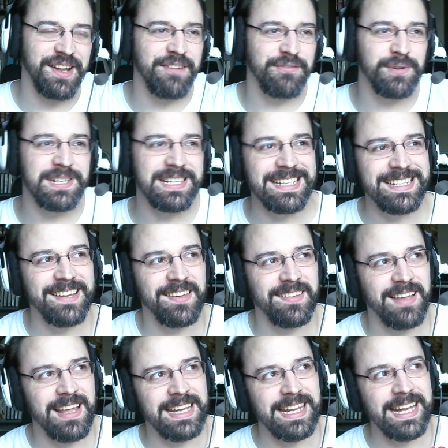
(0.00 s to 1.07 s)
off really
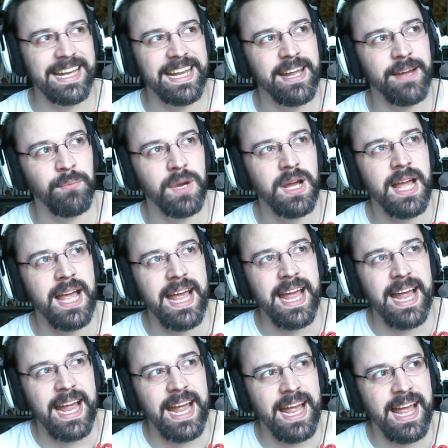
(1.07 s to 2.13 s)
disliking him.
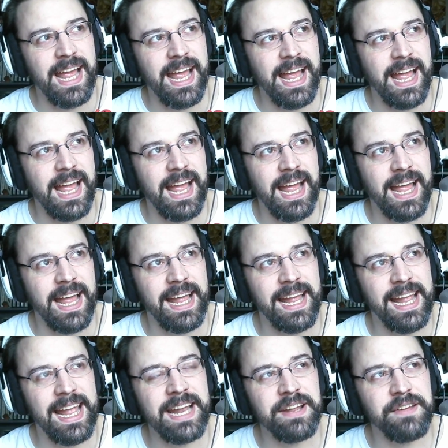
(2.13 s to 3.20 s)

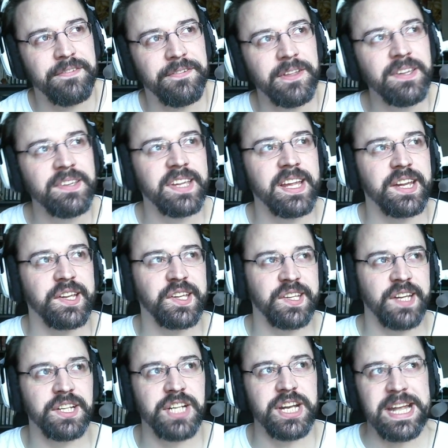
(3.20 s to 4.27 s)
And it feels like
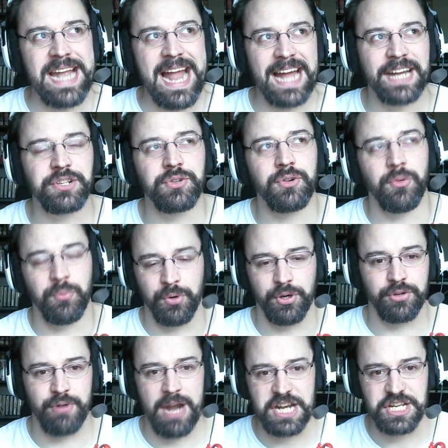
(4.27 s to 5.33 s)
such a natural
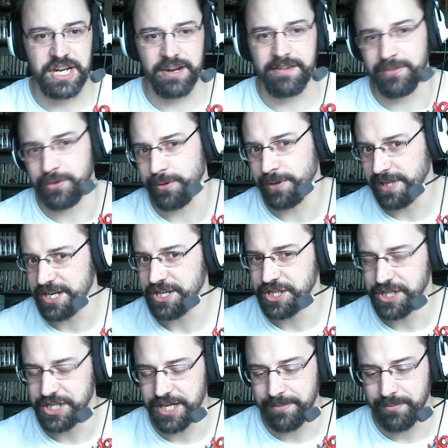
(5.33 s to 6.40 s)
progression of a
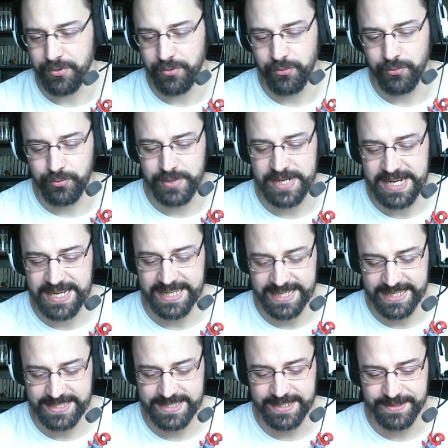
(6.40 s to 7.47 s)
relationship reading
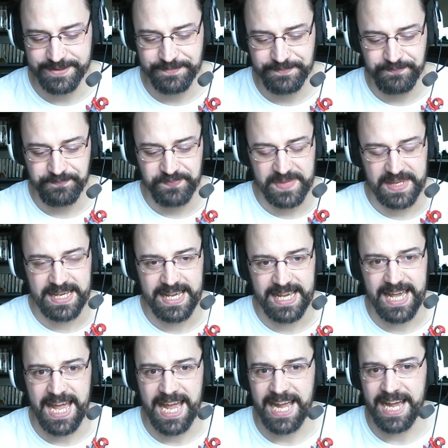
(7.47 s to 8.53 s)
it.
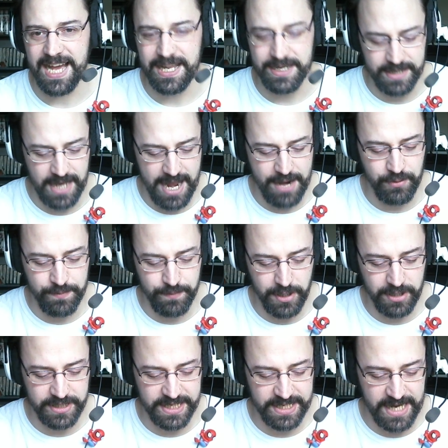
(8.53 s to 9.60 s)
And I would
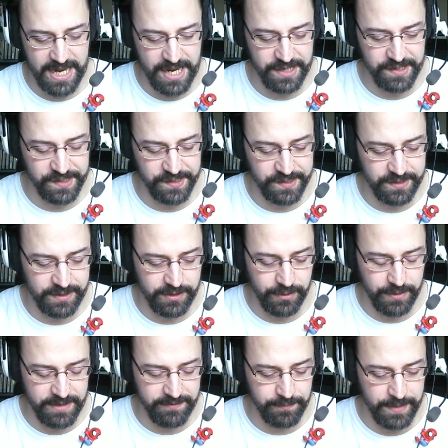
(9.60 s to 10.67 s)
mark it as, you
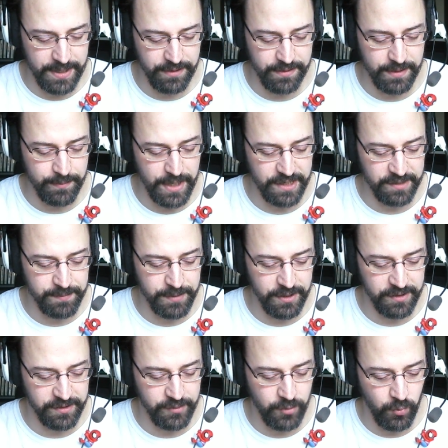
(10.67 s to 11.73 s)
know, even better than my
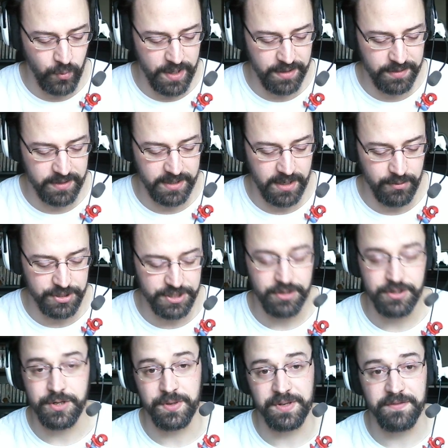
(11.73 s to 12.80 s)
experience with Katawa
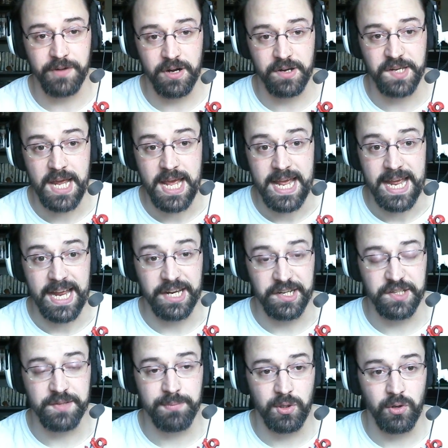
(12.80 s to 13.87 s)
Shoujo as far as
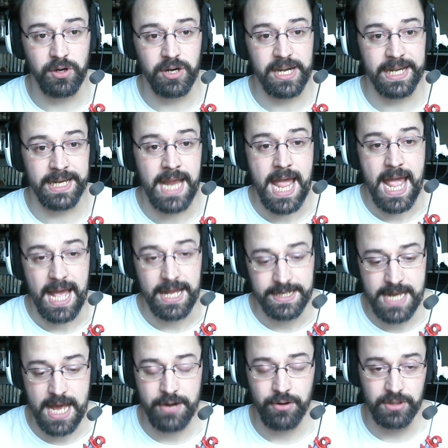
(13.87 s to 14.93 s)
exploring
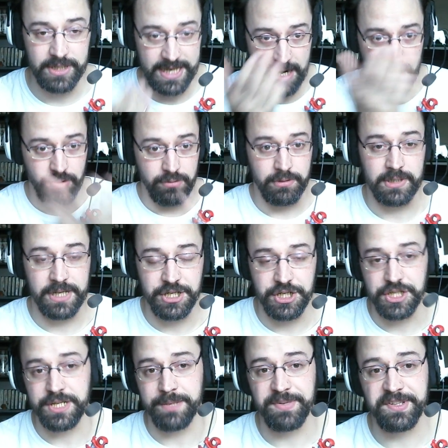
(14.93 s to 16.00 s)
not only how a
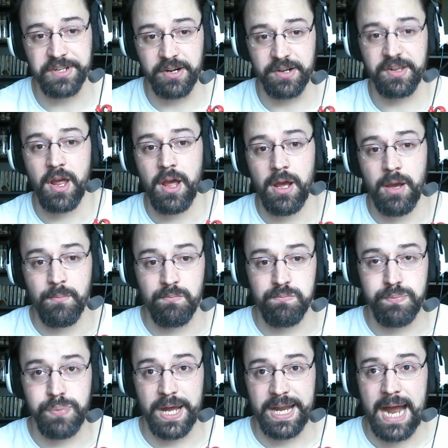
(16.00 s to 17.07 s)
relationship starts,
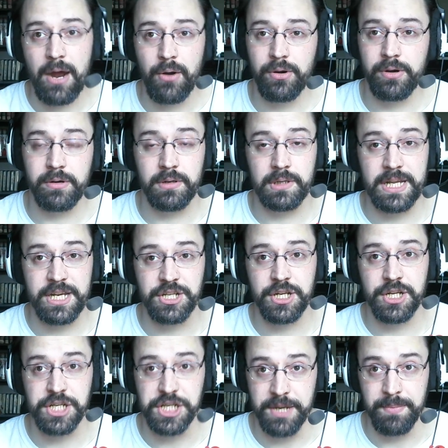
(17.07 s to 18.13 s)
but how a
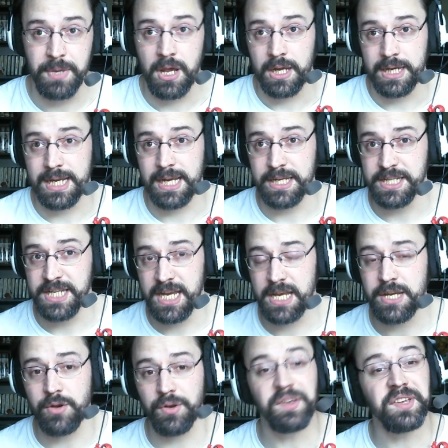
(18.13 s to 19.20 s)
relationship
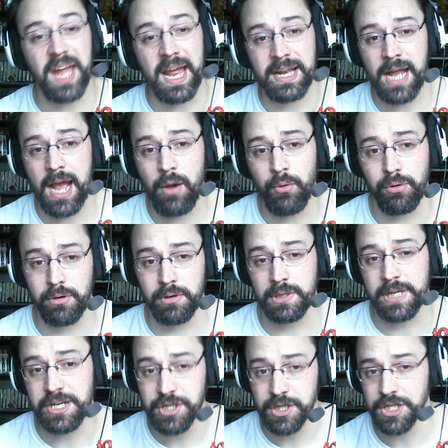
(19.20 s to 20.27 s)
continues and how a
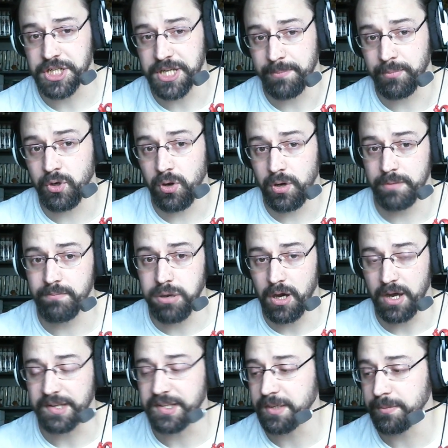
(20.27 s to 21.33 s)
relationship could
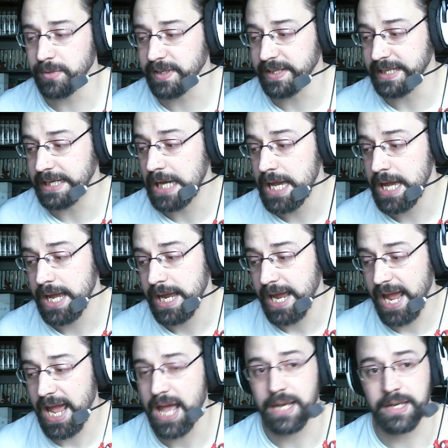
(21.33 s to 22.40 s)
possibly
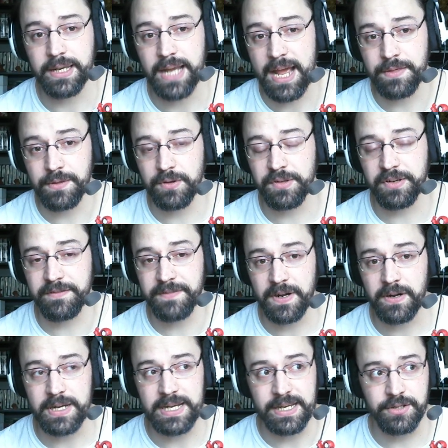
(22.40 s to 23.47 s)
end. And those are
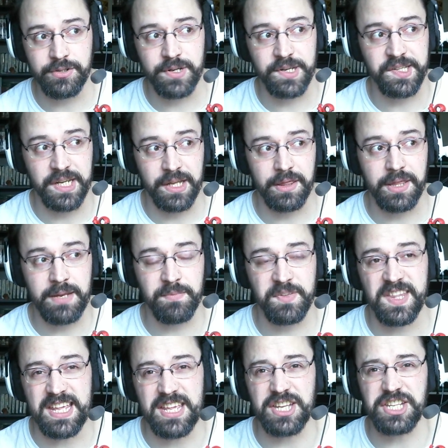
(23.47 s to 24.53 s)
very interesting
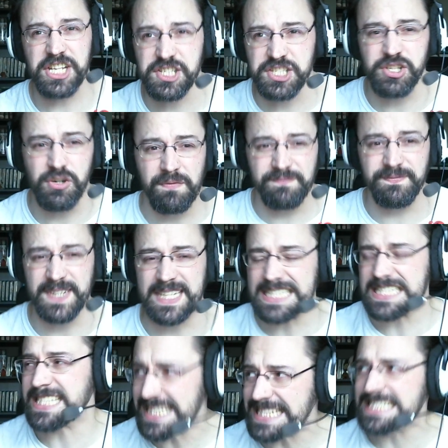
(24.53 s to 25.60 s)
themes that you just don't
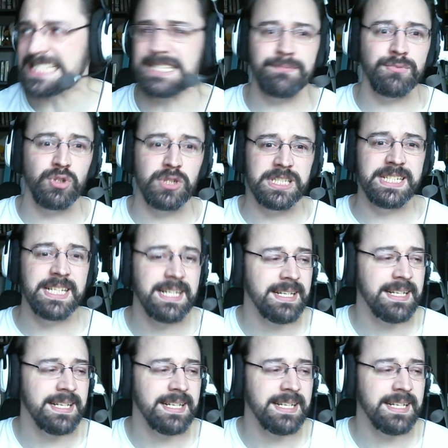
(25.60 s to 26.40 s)
fucking see anymore.